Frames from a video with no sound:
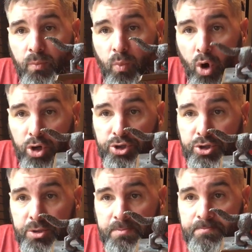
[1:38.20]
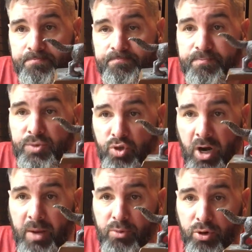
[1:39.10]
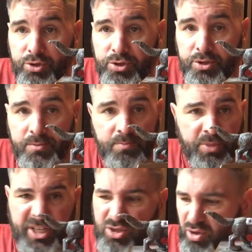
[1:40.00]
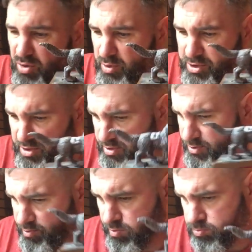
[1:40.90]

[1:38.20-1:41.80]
washed, dry brushed. Base colour was